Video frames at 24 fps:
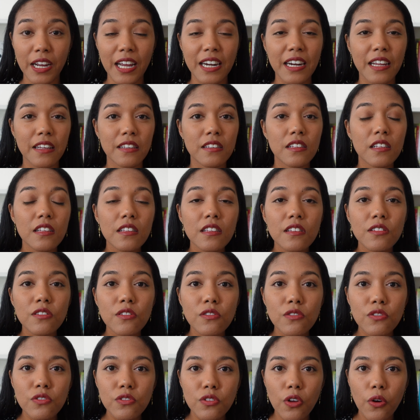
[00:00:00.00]
And I think this is
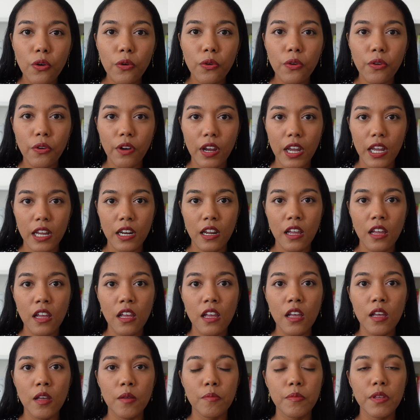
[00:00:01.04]
so great
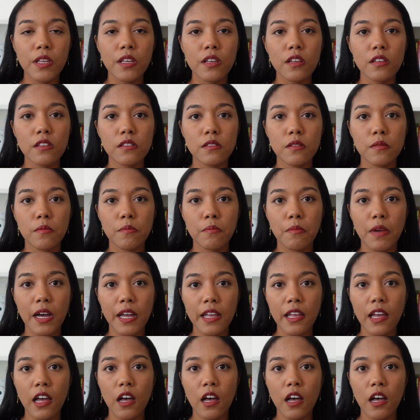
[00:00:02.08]
because my